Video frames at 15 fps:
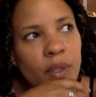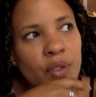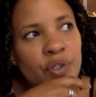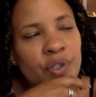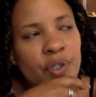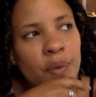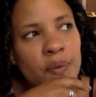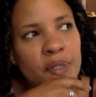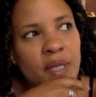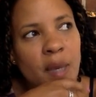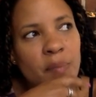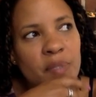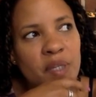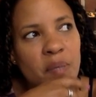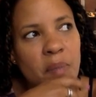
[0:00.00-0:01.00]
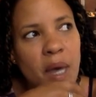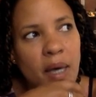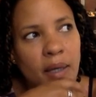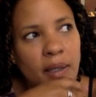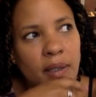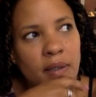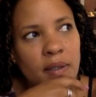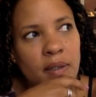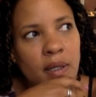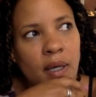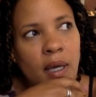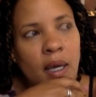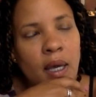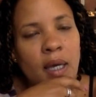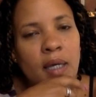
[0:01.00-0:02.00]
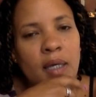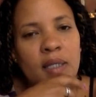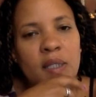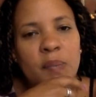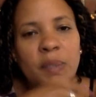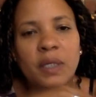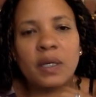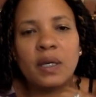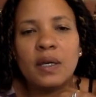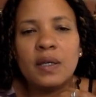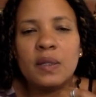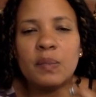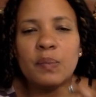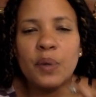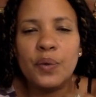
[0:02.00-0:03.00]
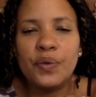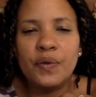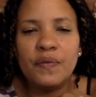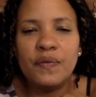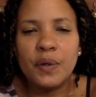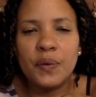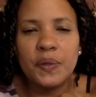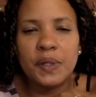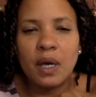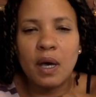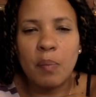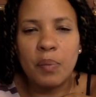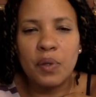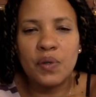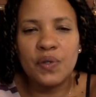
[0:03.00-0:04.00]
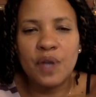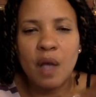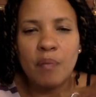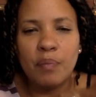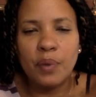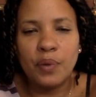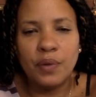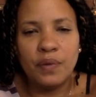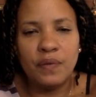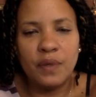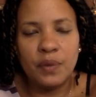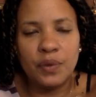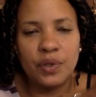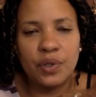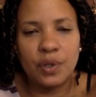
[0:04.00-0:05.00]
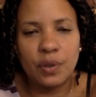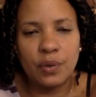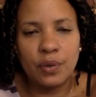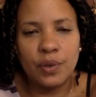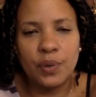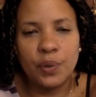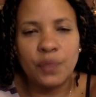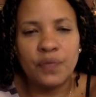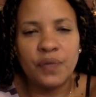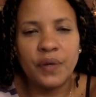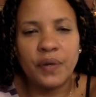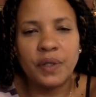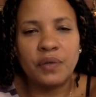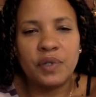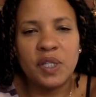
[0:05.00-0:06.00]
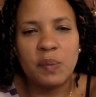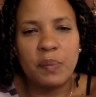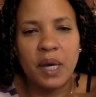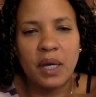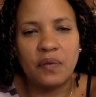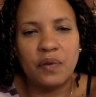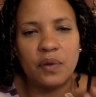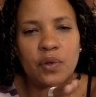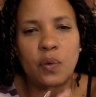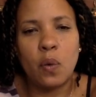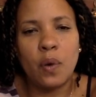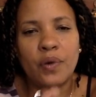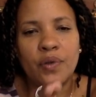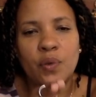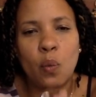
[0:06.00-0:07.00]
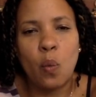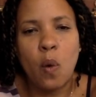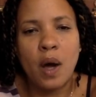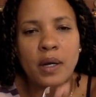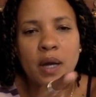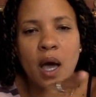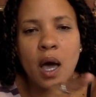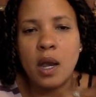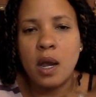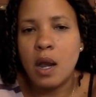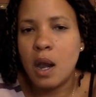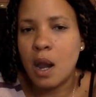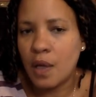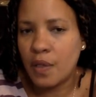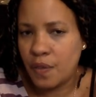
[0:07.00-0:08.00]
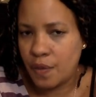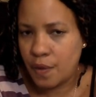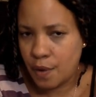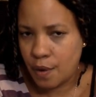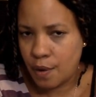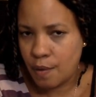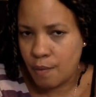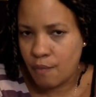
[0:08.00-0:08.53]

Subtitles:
shows come to mind is because both of those couples on both of those shows were very respectful towards one another,